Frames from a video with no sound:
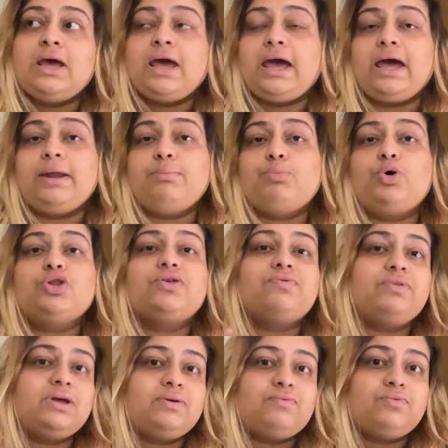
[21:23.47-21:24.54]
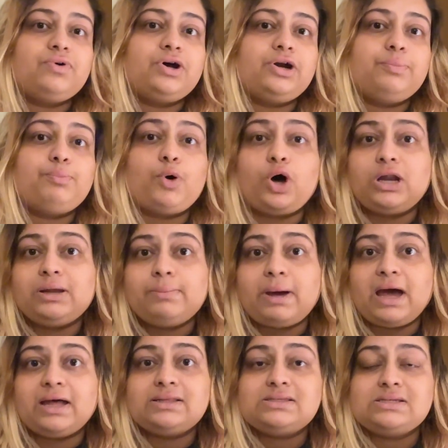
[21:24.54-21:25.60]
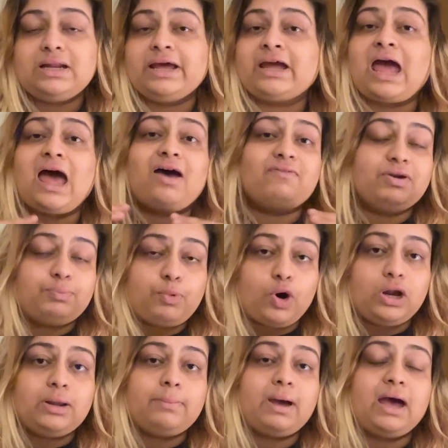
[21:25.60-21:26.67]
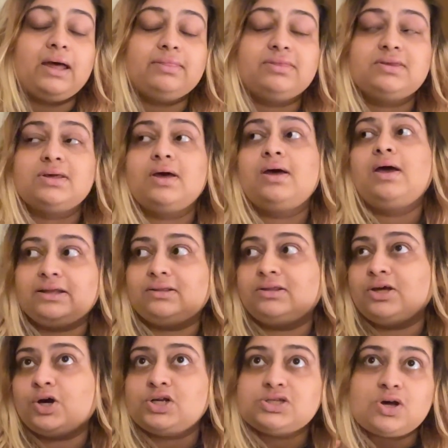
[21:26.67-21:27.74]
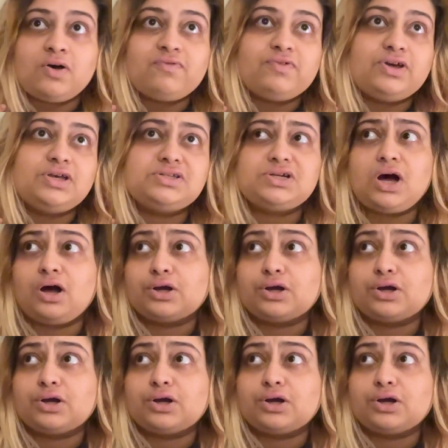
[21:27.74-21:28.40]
and both of them were polymaths, like avid polymaths, theosophists.